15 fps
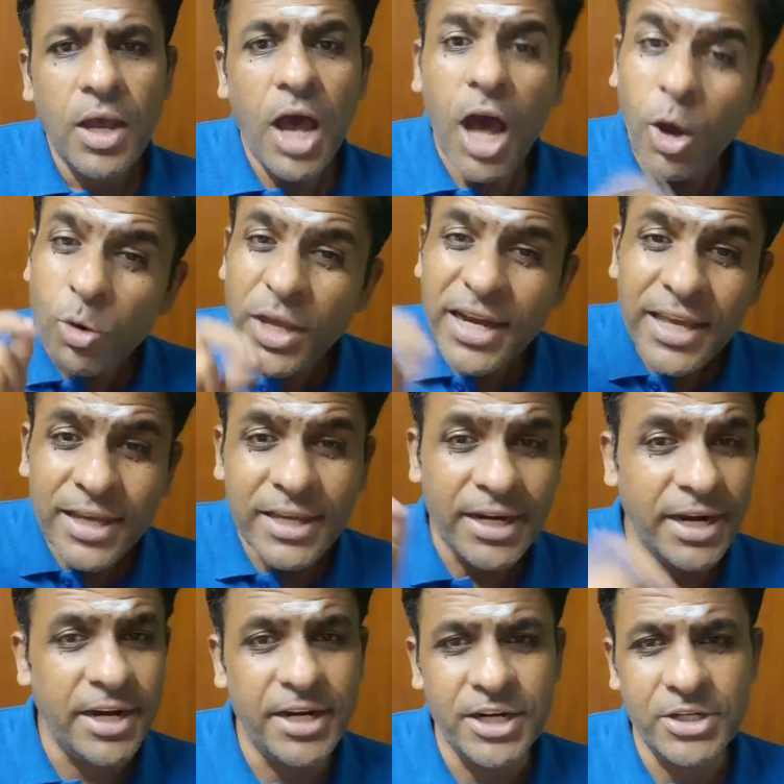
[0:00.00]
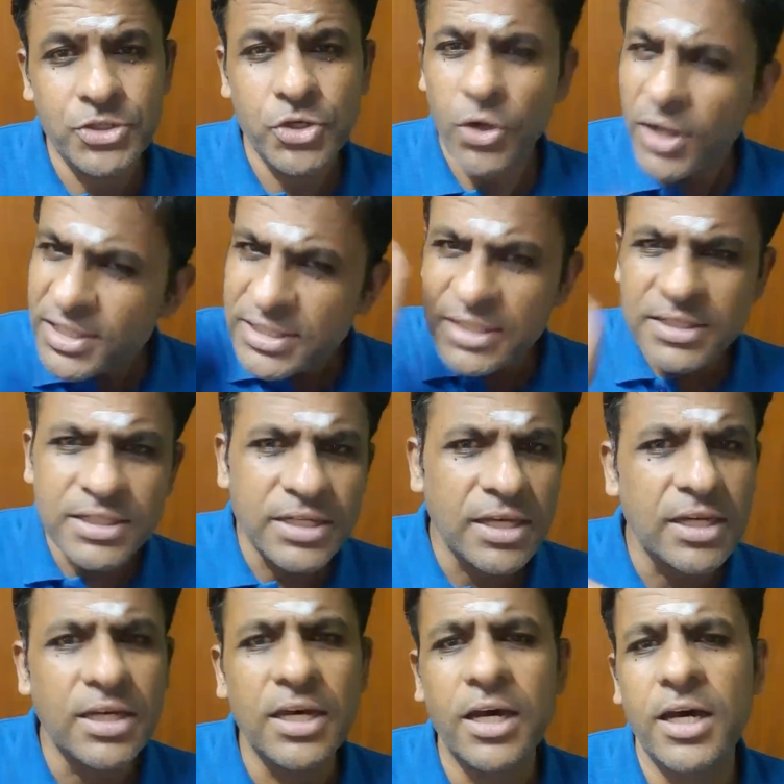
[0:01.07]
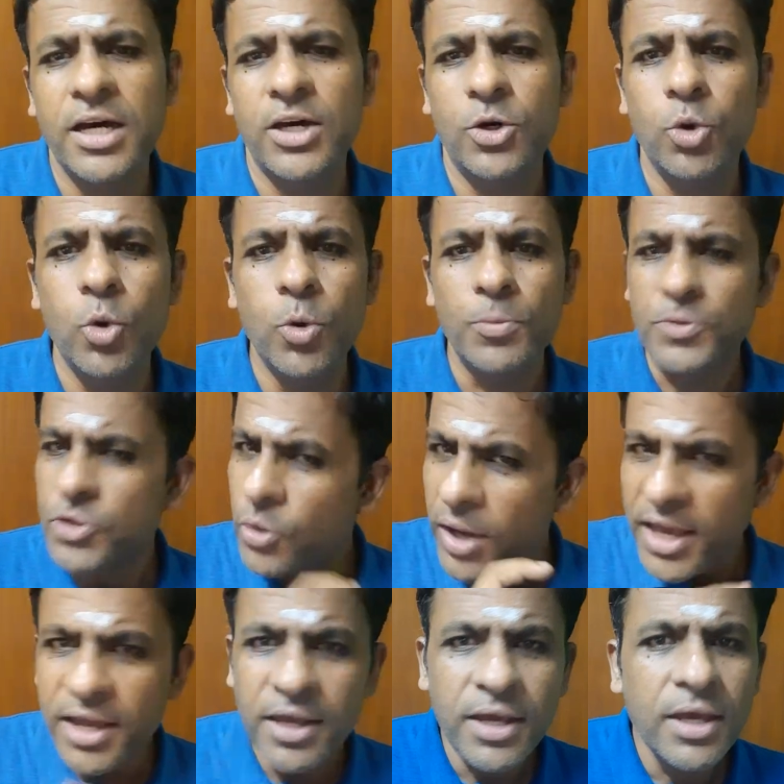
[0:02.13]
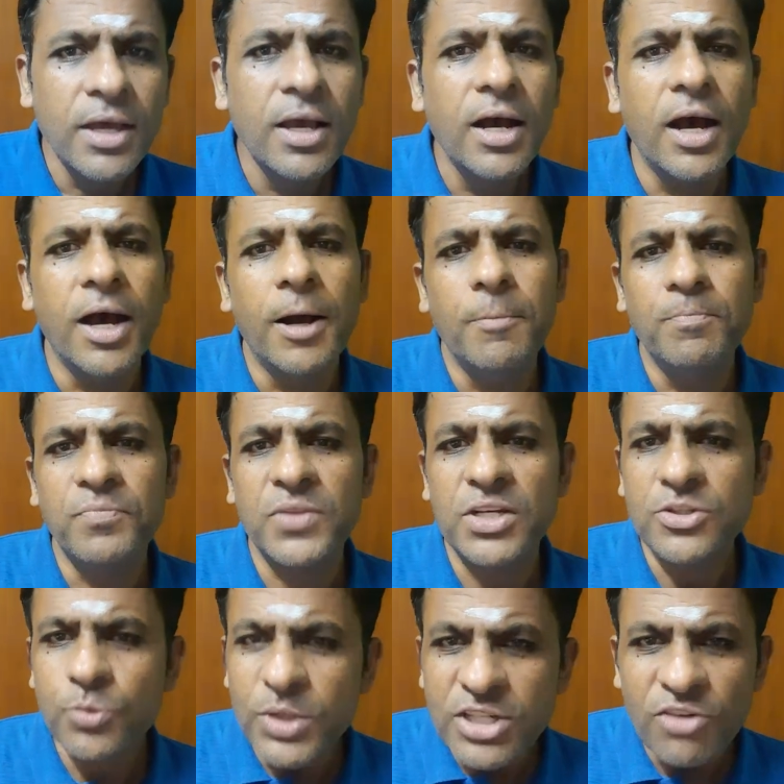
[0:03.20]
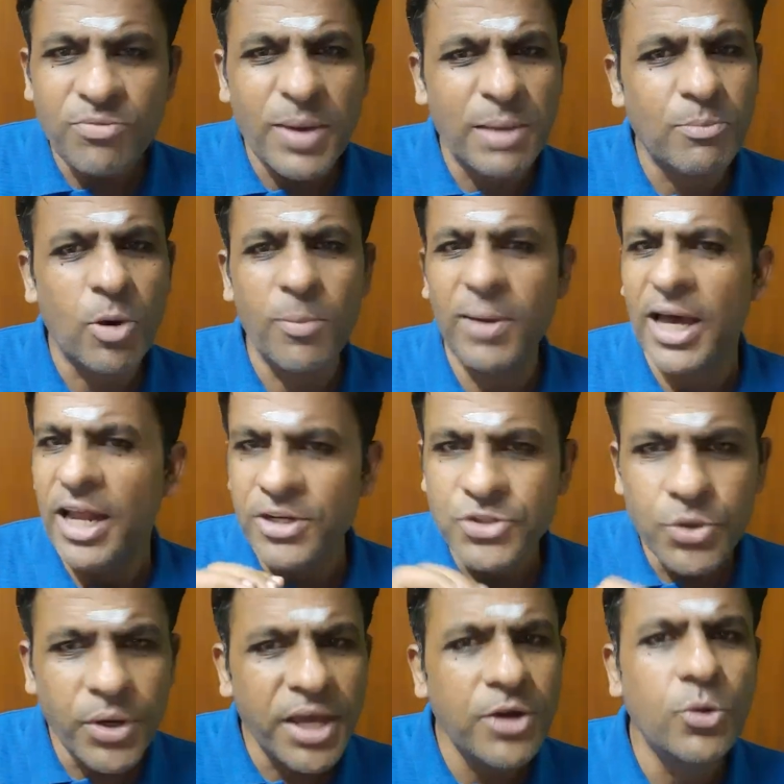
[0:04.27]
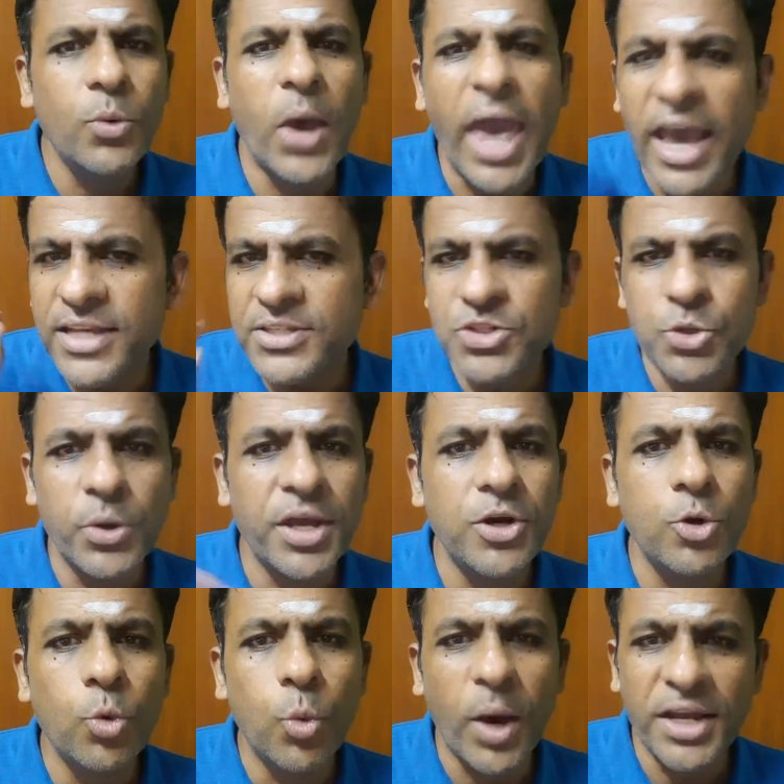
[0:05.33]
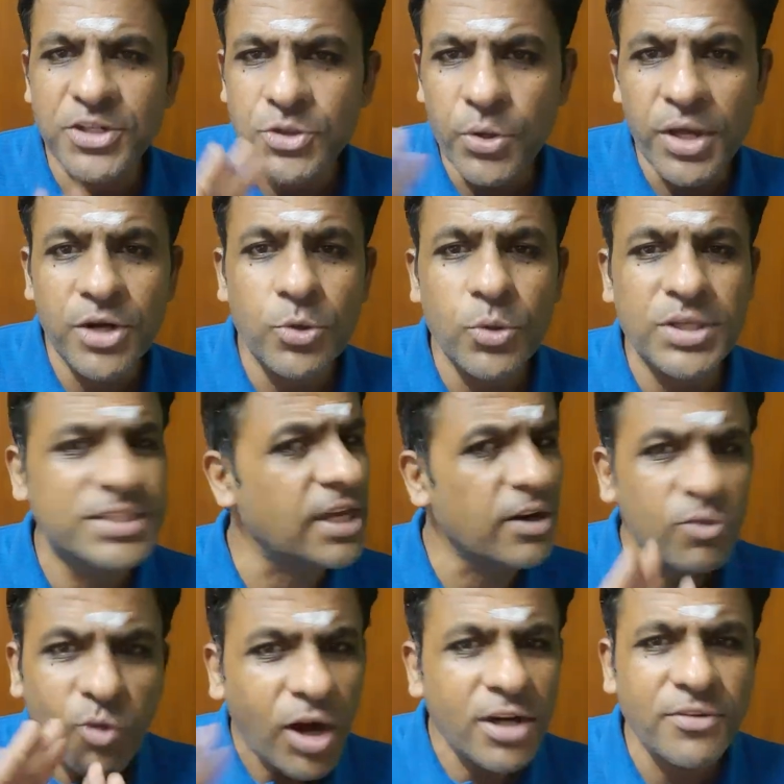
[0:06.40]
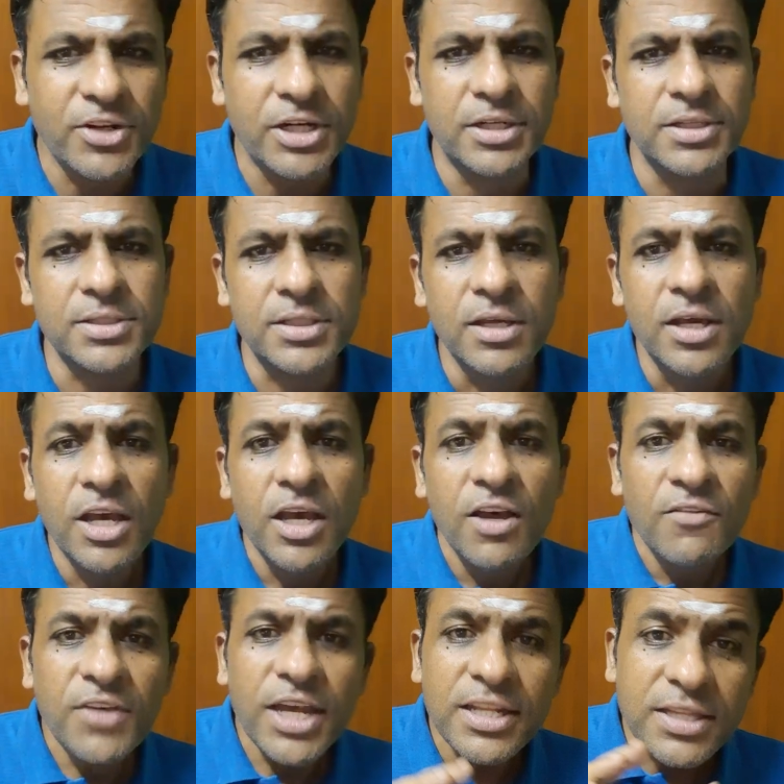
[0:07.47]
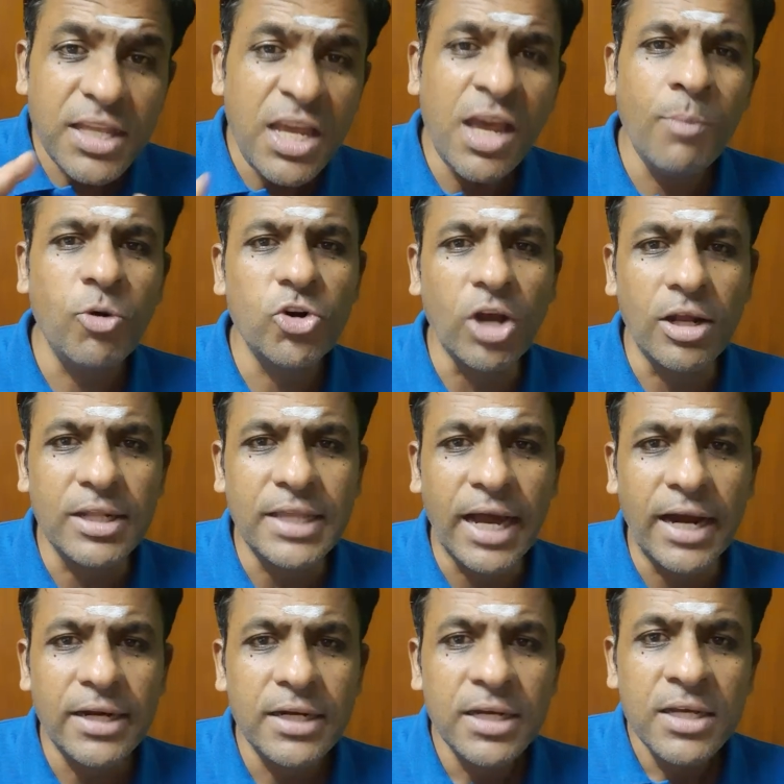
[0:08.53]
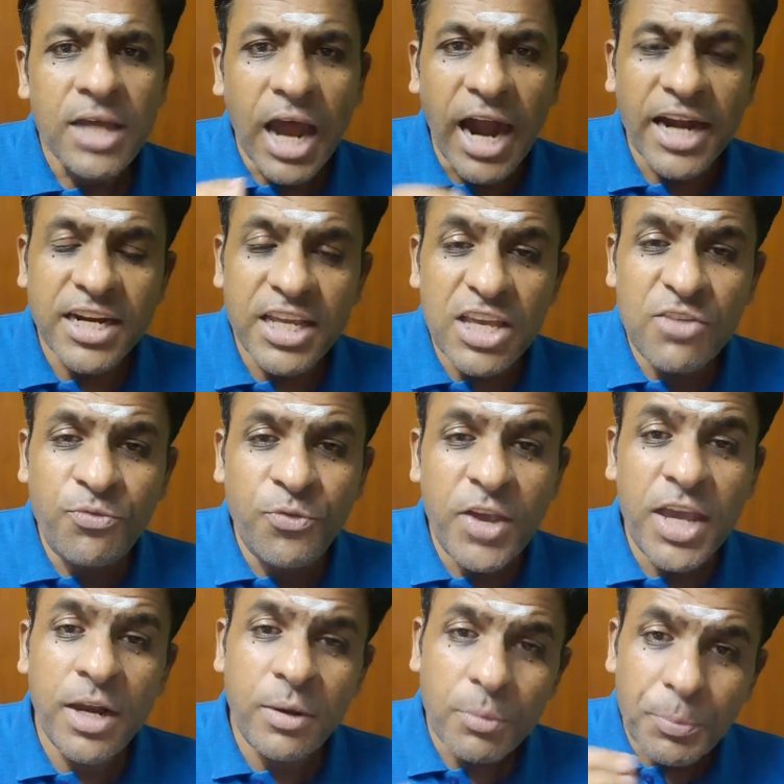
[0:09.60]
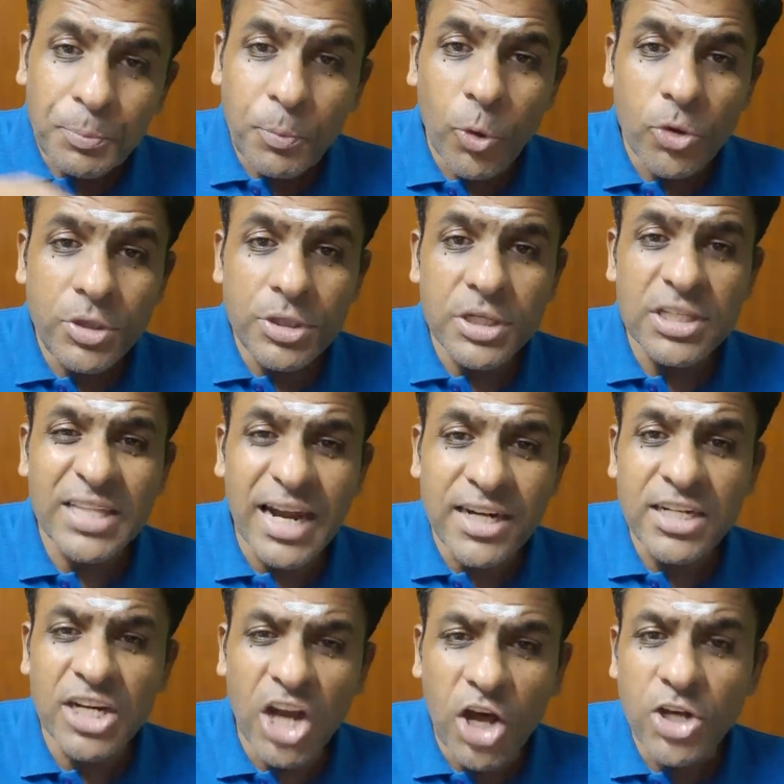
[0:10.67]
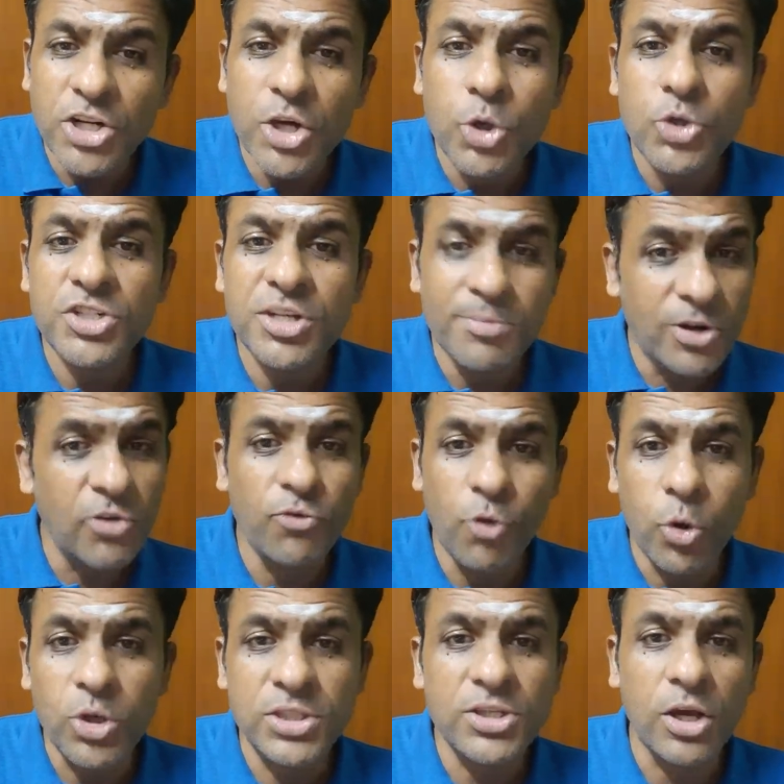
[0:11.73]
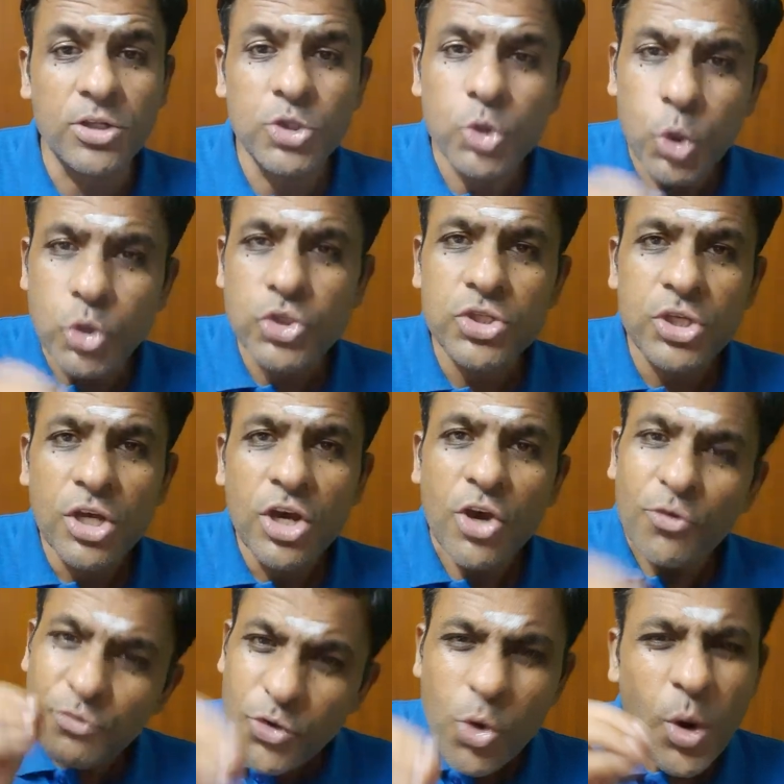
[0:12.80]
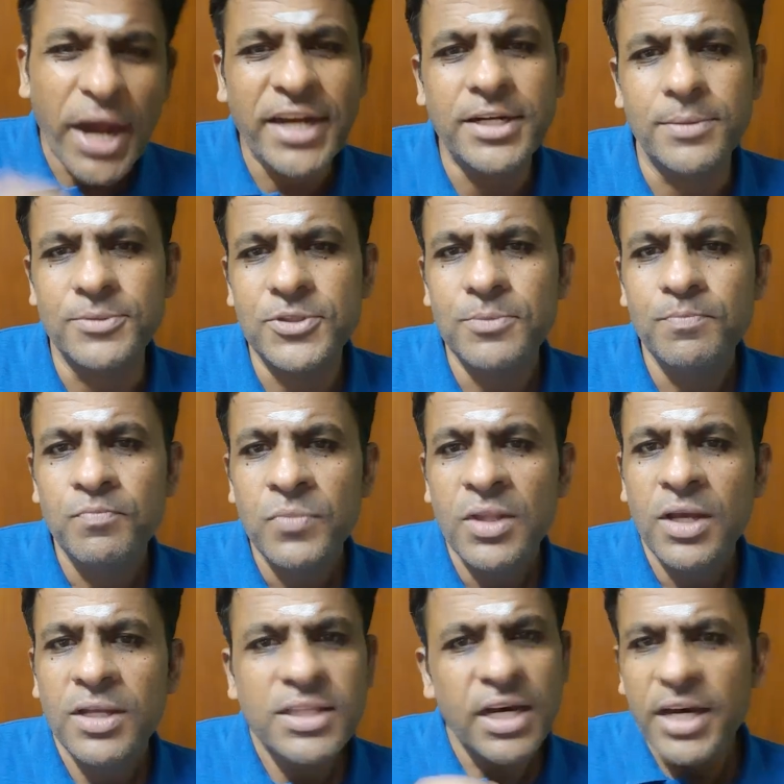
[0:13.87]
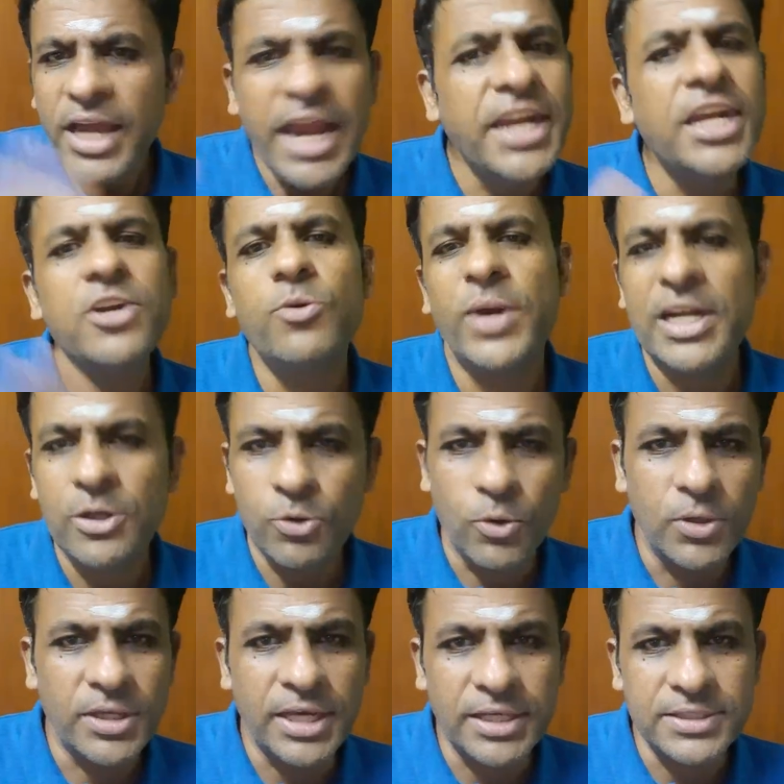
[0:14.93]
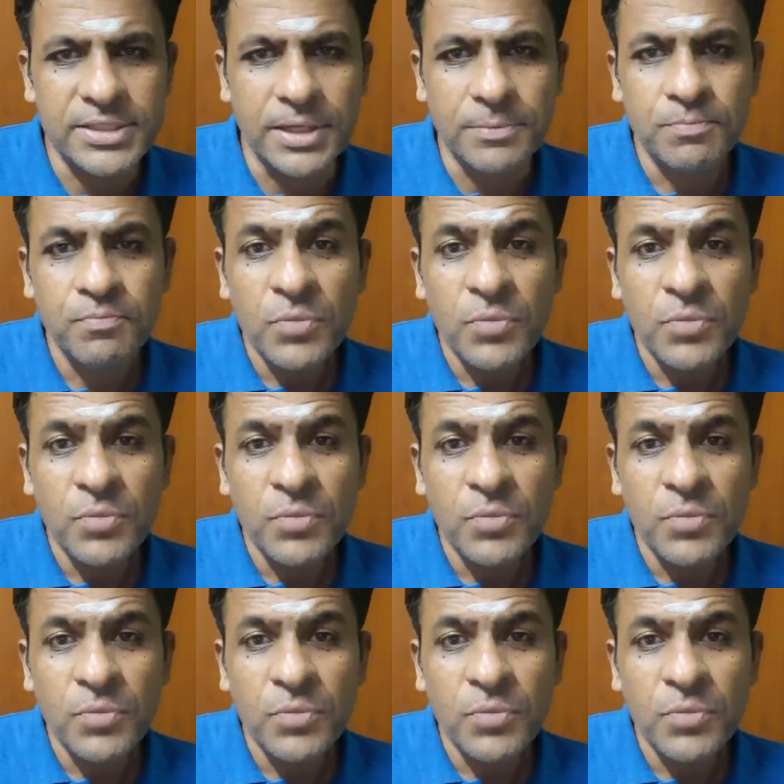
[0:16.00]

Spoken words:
How can I create it? Should I sit in a room? Should I switch off my mobile? Should I do X? Should I do Y? Should I do Z? Whatever it is. We can think about all that. And if we can put that non-negotiable focus on those few items, the 80-20 rule kicks in.